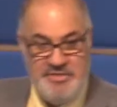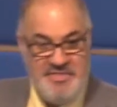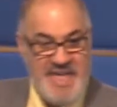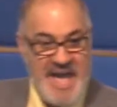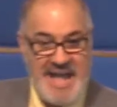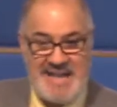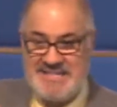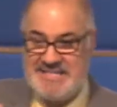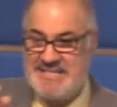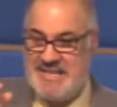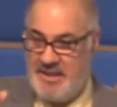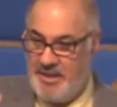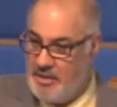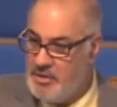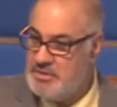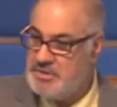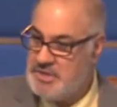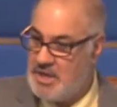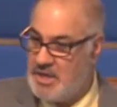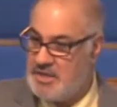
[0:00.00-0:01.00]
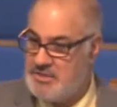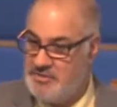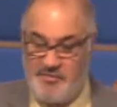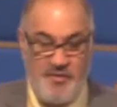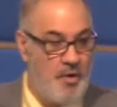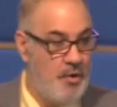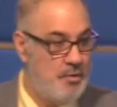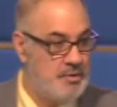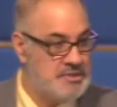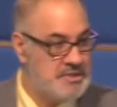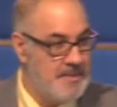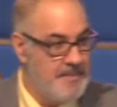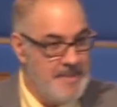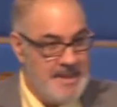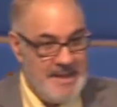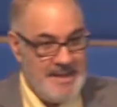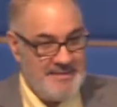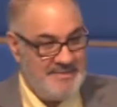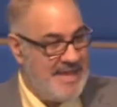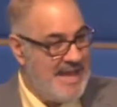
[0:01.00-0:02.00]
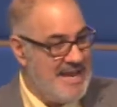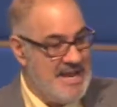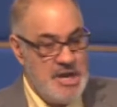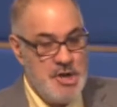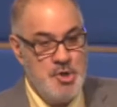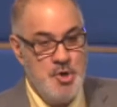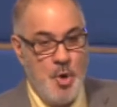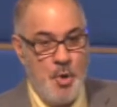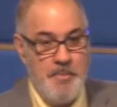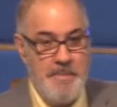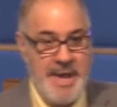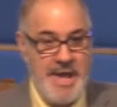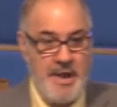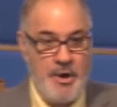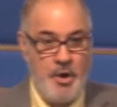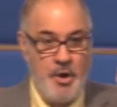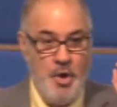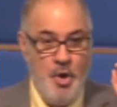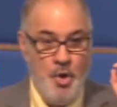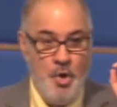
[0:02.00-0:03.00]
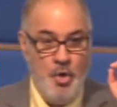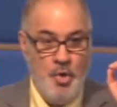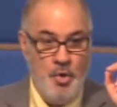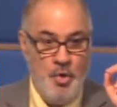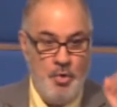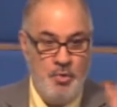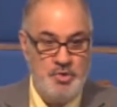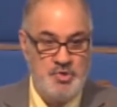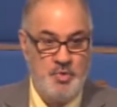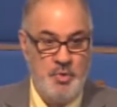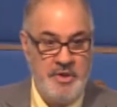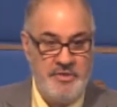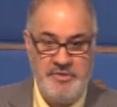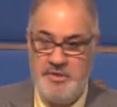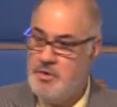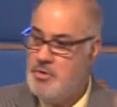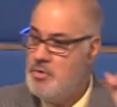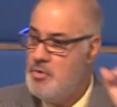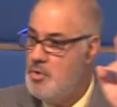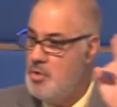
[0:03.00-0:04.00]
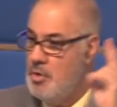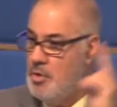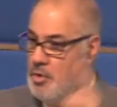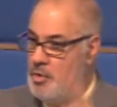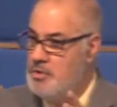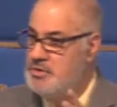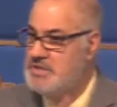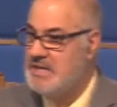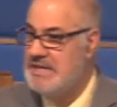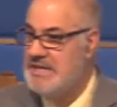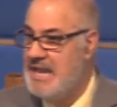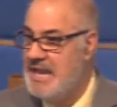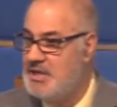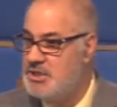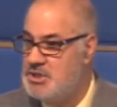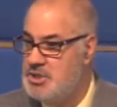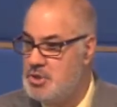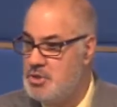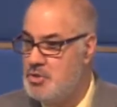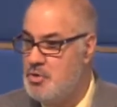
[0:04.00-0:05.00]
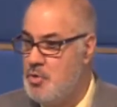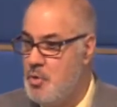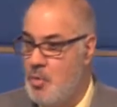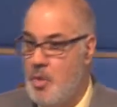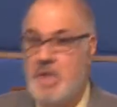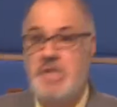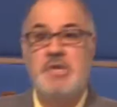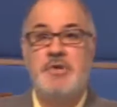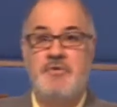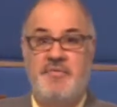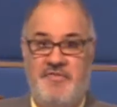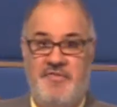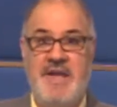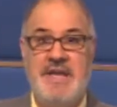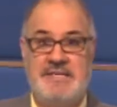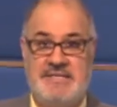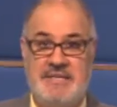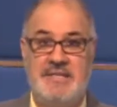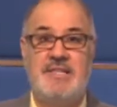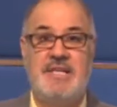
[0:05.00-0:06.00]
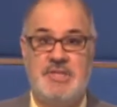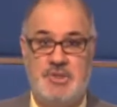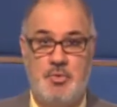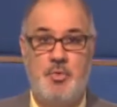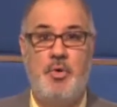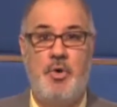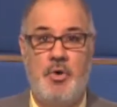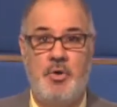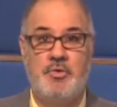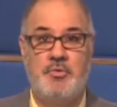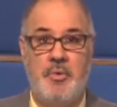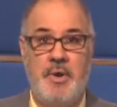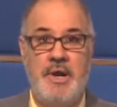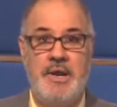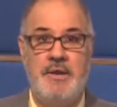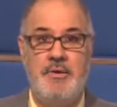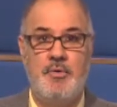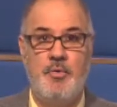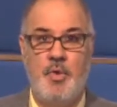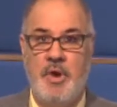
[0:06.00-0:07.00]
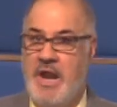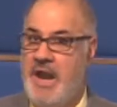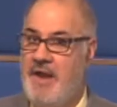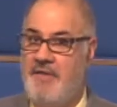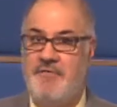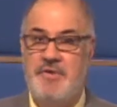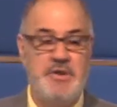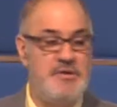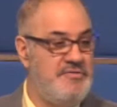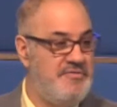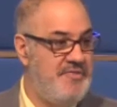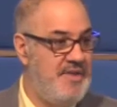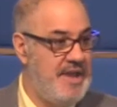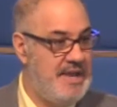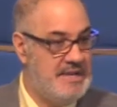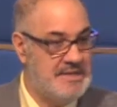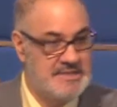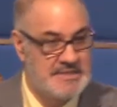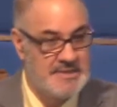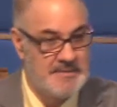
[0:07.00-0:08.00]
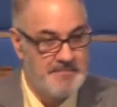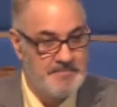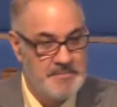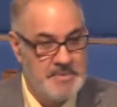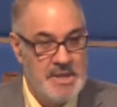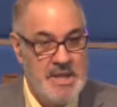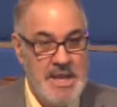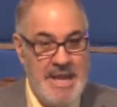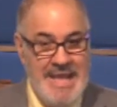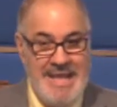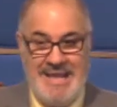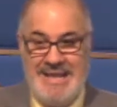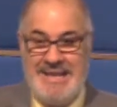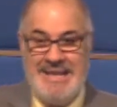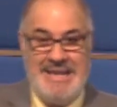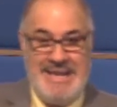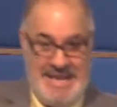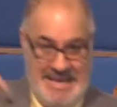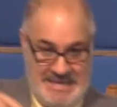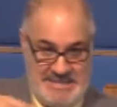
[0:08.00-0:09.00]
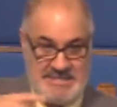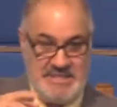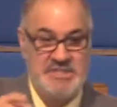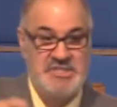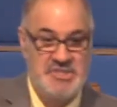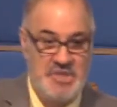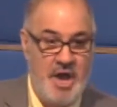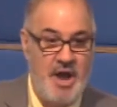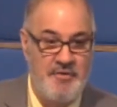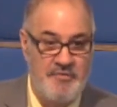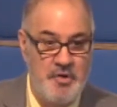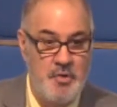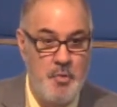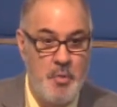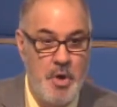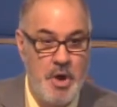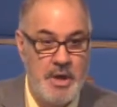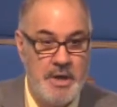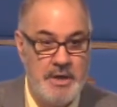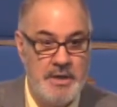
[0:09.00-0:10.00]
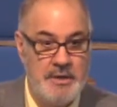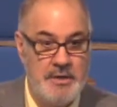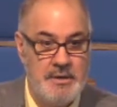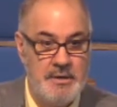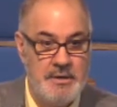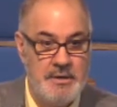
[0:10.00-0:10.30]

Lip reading: That tells us, folks, that no matter who's with you, who's against you, what you face in this world, right? Whatever you face, he's the sovereign one.